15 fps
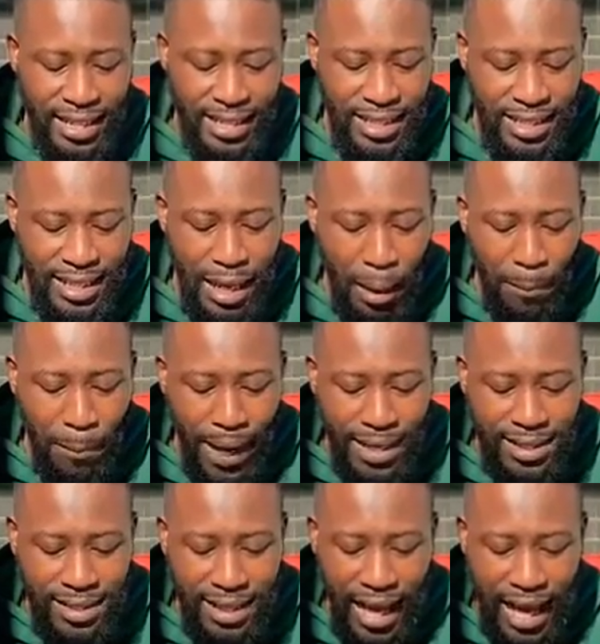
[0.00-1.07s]
di
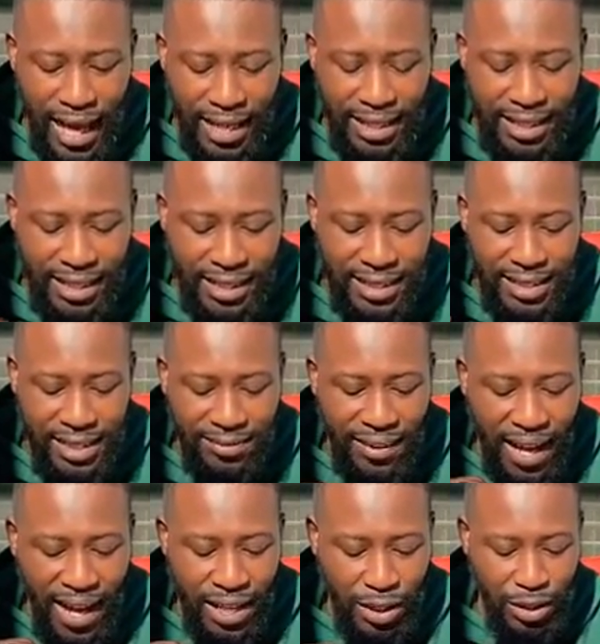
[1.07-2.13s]
Bastiani
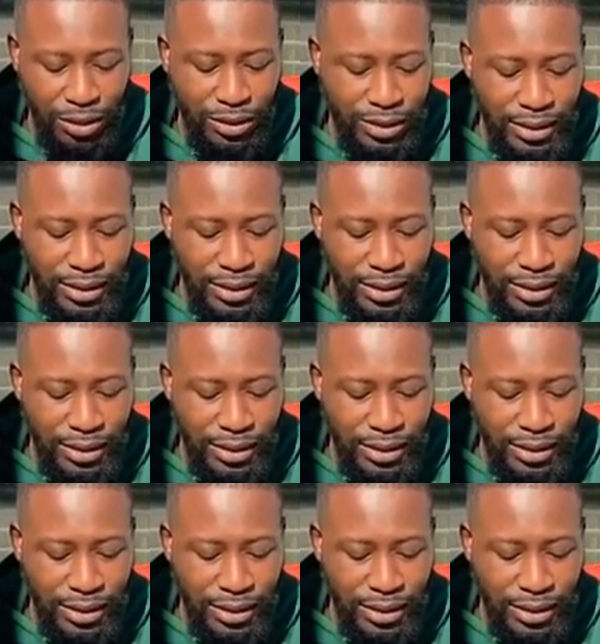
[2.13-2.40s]
Stefano.